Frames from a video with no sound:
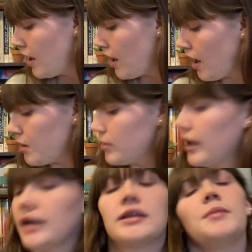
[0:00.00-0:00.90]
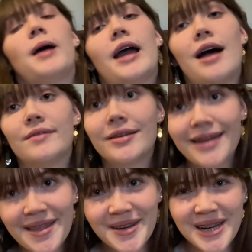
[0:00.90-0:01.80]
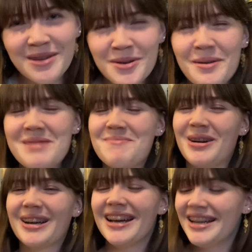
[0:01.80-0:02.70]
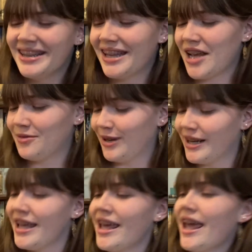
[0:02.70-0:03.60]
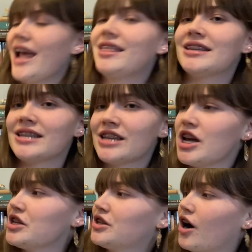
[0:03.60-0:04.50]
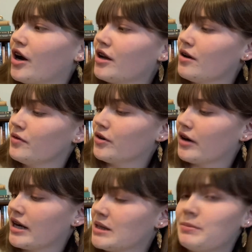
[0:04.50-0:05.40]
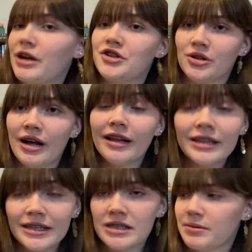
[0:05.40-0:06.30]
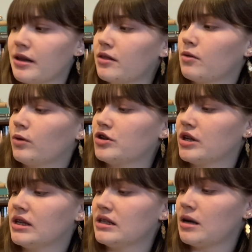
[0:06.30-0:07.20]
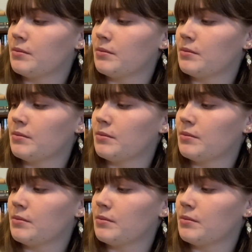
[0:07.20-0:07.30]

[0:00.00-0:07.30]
Next up, I have another giveaway book that I've won, and this is Dawn of Grace by Jo Eileen Smith, which is